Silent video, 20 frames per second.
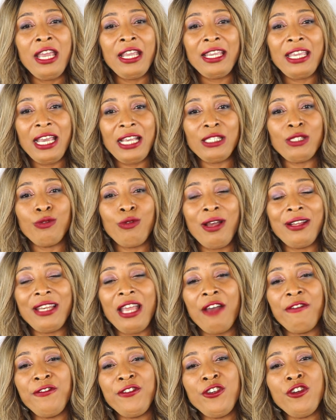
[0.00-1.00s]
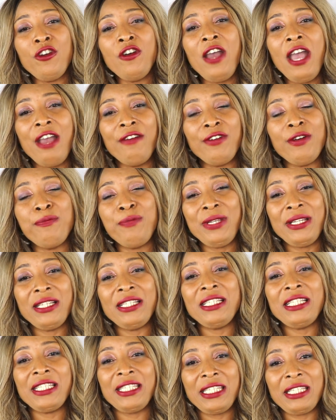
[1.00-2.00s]
Guess what? Have you ever been
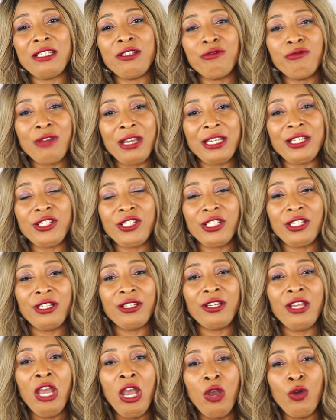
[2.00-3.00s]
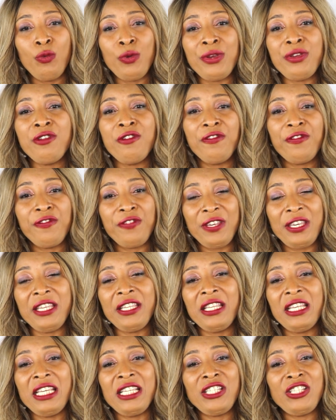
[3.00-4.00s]
in a situation where your
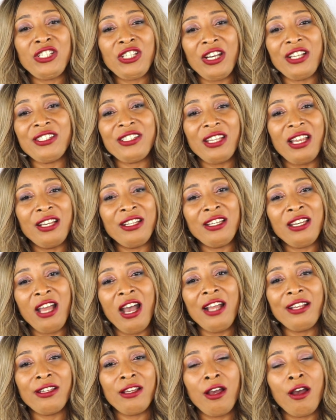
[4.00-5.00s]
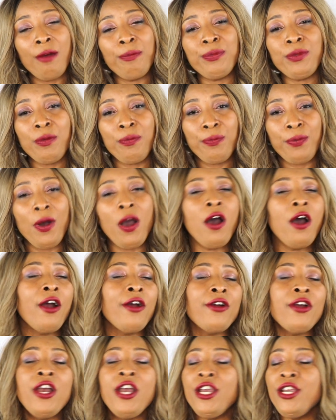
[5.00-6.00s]
feet is just not up to
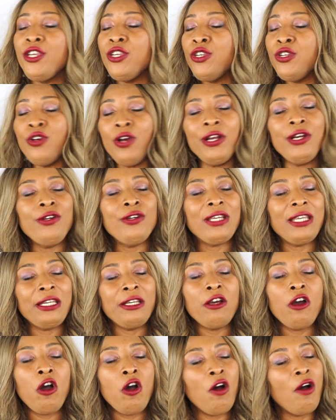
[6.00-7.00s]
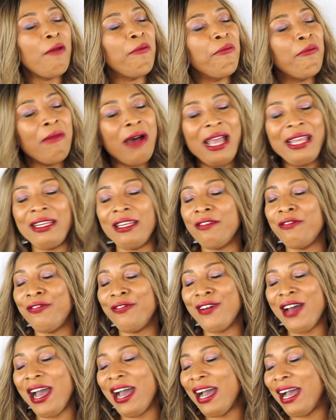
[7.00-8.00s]
par? You are looking all mighty
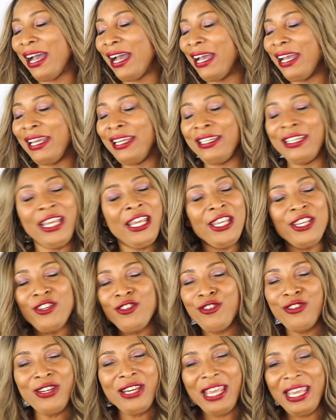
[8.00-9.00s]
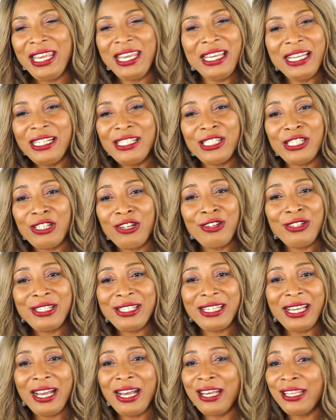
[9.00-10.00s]
fine, your nails are
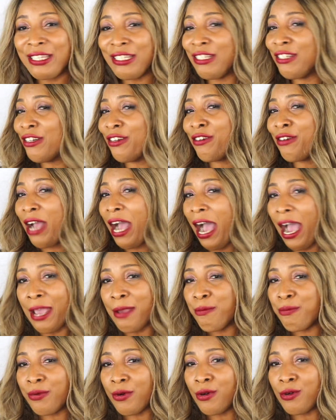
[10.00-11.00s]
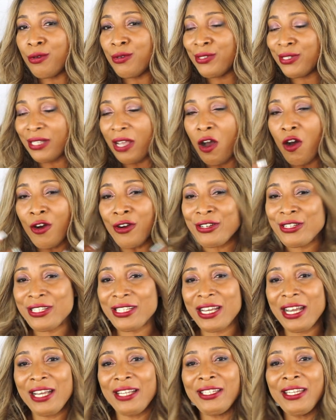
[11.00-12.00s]
done, your eyebrows are
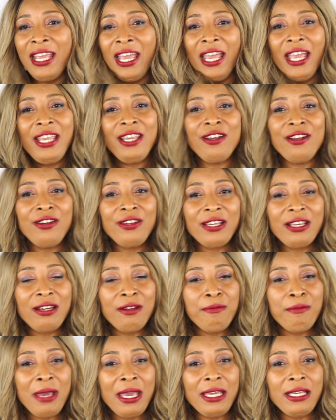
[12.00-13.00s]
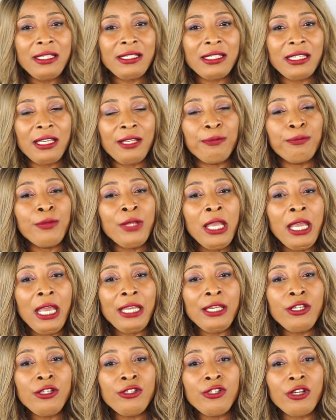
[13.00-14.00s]
done, and you're looking amazing.
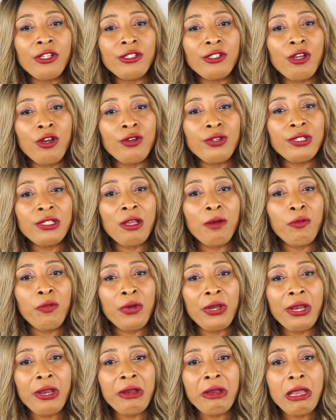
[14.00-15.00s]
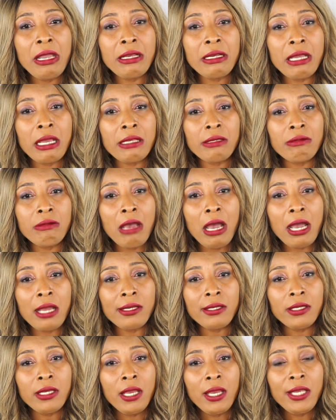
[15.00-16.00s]
And you just go somewhere and guess
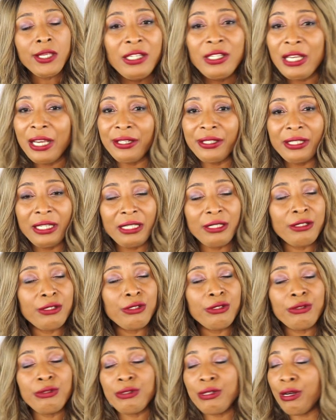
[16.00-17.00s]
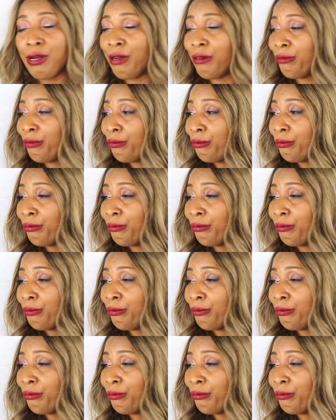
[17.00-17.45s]
what? You gotta take your shoes off.